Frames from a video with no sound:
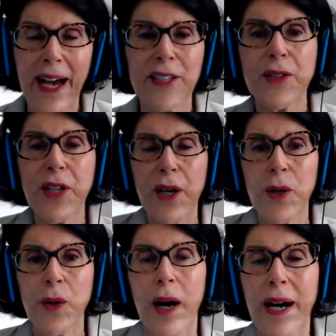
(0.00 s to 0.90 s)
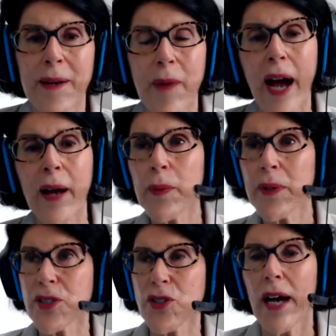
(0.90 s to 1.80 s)
I
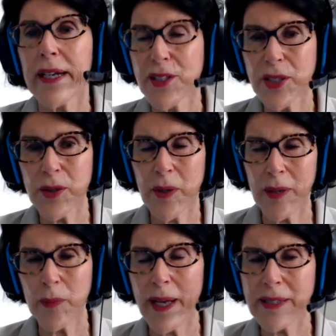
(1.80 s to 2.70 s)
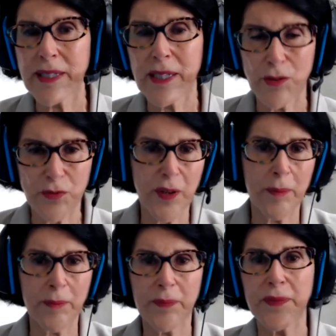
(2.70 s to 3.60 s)
was talking to a resident
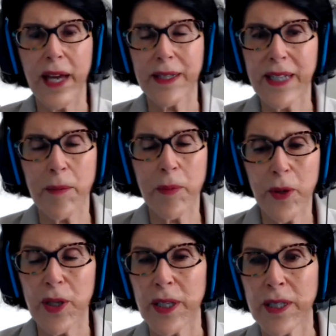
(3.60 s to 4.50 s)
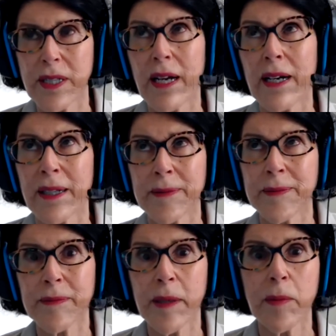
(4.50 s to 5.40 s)
from that neighborhood,
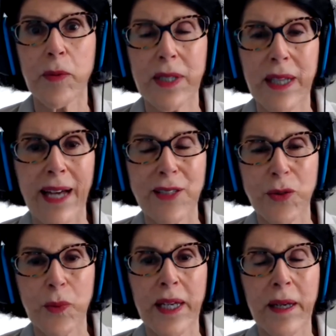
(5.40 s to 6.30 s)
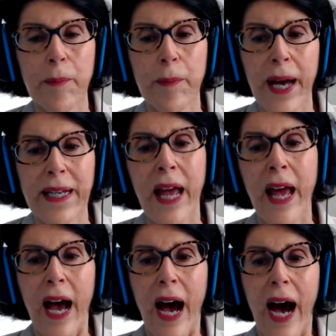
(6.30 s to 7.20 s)
maybe it was last week, but
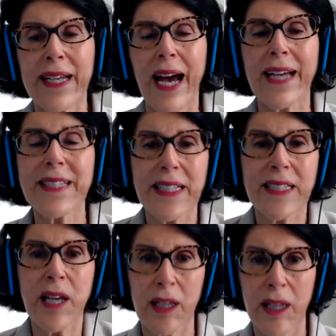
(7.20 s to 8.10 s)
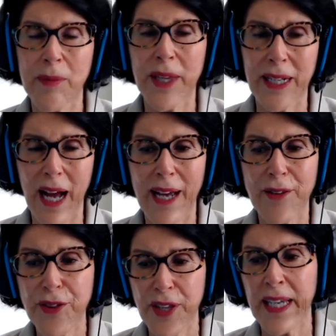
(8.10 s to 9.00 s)
I did tell him that I
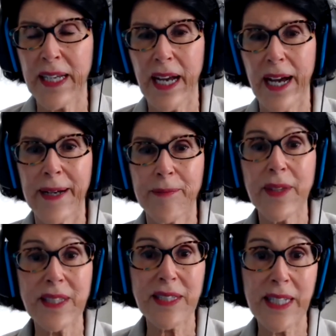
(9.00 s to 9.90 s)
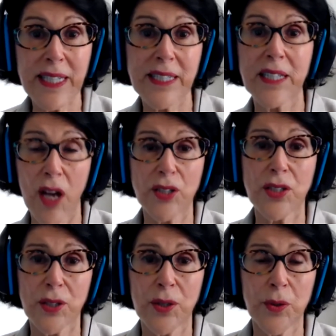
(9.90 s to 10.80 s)
think the city did not
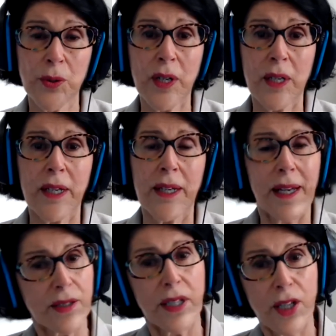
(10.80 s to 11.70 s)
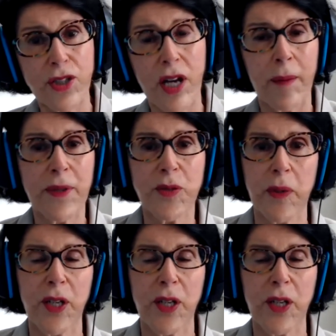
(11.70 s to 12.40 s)
do as good a job as we